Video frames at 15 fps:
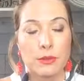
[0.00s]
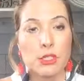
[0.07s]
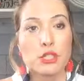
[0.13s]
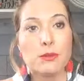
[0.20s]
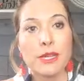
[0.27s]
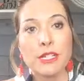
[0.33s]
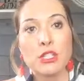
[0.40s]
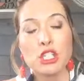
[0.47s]
which
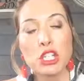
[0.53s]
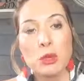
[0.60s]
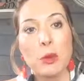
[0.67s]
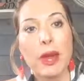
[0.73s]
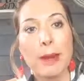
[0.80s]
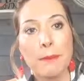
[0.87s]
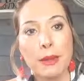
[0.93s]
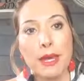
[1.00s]
means you
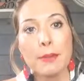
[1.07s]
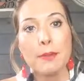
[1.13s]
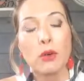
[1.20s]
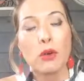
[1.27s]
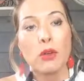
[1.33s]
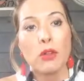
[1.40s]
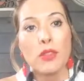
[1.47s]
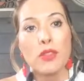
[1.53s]
have
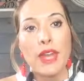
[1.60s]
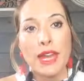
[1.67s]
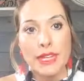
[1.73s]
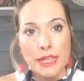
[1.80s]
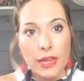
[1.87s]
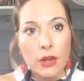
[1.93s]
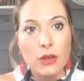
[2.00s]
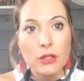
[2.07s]
people
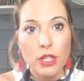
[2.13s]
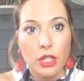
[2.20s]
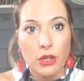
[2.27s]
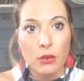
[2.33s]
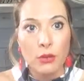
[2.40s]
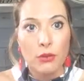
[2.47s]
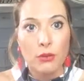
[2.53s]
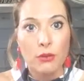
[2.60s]
that know
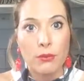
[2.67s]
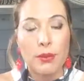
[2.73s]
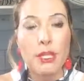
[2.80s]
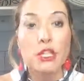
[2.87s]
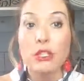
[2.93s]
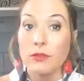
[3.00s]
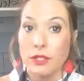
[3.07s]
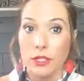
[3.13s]
you,
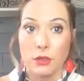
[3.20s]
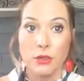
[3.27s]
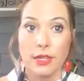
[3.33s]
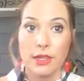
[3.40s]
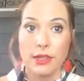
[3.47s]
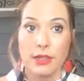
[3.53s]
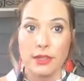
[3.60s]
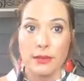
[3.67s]
but you've
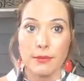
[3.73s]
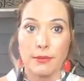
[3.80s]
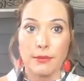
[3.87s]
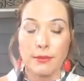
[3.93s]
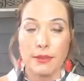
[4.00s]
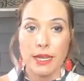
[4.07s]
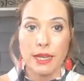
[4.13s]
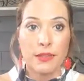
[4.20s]
annoyed them
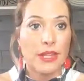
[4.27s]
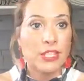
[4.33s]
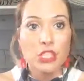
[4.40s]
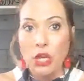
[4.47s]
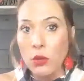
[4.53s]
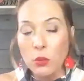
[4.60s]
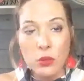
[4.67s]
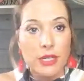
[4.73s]
and they
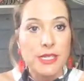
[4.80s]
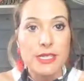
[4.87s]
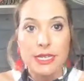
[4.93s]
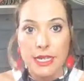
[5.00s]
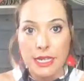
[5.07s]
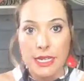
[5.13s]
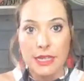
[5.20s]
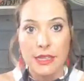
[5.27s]
don't want to
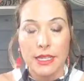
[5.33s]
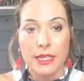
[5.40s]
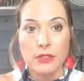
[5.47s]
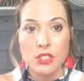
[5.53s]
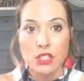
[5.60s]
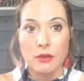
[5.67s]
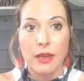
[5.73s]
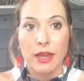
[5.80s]
see anything
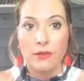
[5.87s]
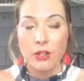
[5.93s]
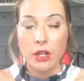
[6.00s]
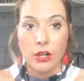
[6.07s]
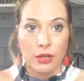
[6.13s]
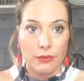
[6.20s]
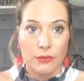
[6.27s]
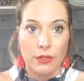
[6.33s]
else you have to
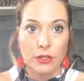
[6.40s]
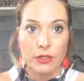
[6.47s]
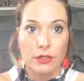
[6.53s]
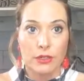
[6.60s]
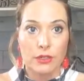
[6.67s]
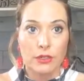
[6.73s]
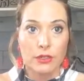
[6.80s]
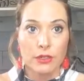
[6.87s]
offer.
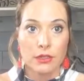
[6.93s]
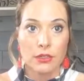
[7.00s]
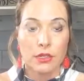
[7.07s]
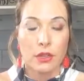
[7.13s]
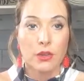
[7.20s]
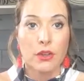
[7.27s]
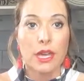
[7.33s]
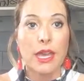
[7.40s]

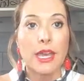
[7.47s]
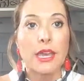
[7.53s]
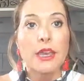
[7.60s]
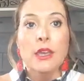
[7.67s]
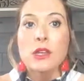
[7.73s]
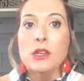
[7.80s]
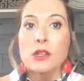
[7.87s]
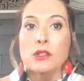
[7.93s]
Okay?
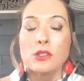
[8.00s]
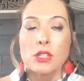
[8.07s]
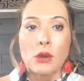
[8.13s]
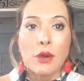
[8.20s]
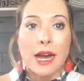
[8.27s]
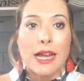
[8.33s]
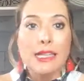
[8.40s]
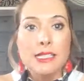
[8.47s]

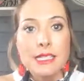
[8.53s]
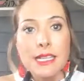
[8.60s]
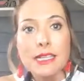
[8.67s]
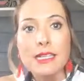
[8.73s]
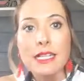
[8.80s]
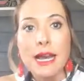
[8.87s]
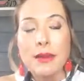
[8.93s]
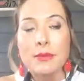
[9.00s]
So I see
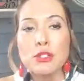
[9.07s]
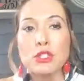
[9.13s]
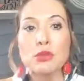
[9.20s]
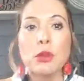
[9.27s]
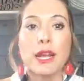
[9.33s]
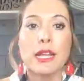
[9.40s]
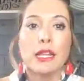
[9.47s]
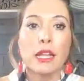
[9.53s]
this happen
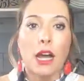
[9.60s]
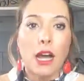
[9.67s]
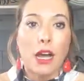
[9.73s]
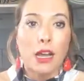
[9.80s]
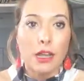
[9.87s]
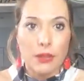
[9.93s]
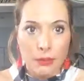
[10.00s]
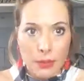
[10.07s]
to a
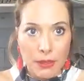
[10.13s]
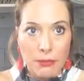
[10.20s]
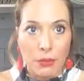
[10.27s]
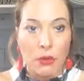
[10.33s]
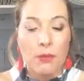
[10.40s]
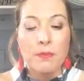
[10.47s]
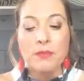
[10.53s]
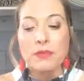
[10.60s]
lot of
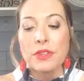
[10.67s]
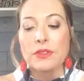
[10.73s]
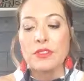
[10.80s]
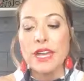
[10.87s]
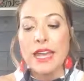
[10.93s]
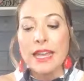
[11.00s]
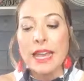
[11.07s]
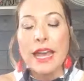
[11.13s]
people.
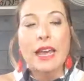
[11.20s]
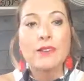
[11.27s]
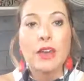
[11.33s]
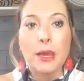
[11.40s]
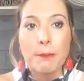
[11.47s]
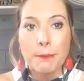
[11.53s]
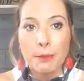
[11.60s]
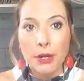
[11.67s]
They have
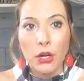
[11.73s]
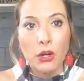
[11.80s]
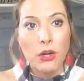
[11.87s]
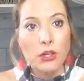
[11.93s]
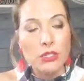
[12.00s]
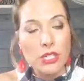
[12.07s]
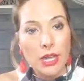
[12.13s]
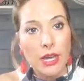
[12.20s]
a
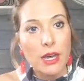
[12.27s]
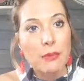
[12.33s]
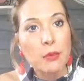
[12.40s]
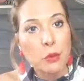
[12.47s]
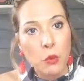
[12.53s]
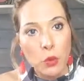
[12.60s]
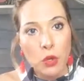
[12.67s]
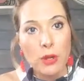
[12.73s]
burnt
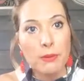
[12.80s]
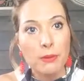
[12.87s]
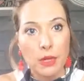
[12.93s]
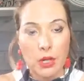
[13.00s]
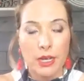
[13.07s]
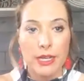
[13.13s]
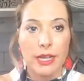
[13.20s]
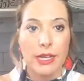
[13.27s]
up warm
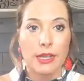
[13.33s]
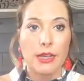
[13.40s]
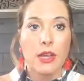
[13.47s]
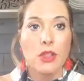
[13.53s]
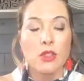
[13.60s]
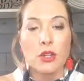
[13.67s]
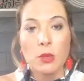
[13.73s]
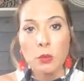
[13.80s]

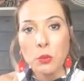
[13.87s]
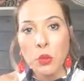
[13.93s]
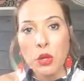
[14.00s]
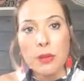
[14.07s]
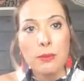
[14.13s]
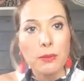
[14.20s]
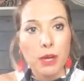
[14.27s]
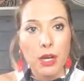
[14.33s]
market. Their
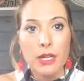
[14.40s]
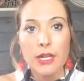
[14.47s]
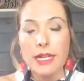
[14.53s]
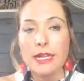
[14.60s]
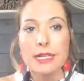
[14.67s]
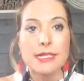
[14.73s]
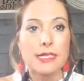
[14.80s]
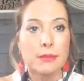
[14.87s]
warm
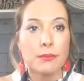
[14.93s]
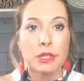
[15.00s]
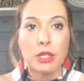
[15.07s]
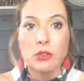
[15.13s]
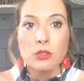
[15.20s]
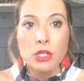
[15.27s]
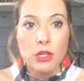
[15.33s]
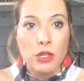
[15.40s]
market is
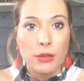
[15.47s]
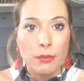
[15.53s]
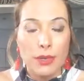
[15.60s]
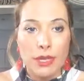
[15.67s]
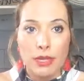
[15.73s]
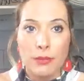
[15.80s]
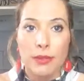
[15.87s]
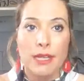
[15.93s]
immune to their
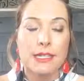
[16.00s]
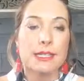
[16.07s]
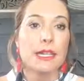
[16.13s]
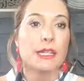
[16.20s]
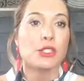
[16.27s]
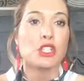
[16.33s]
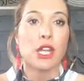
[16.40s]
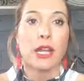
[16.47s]
money
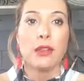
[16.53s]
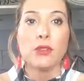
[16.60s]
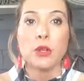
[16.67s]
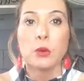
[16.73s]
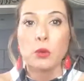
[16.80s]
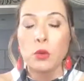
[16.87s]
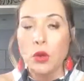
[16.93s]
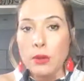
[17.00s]
message, and
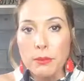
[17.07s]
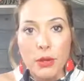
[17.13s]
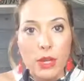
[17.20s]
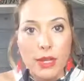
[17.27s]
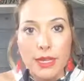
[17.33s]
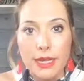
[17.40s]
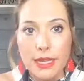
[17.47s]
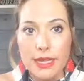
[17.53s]
their warm
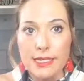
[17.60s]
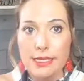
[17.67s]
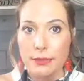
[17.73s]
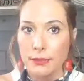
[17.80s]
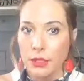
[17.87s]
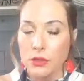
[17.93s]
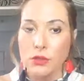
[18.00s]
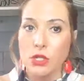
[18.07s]
market is
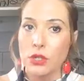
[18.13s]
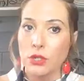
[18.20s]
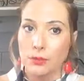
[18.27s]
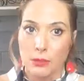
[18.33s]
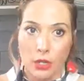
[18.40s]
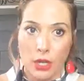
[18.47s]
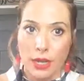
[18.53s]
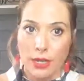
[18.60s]
immune to their
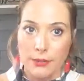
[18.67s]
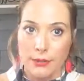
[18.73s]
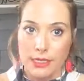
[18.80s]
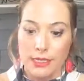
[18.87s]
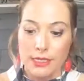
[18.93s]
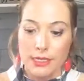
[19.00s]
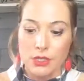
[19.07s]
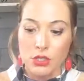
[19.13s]
product
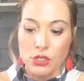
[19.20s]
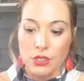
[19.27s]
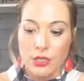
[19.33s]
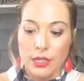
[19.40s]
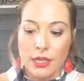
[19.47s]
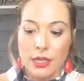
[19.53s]
message.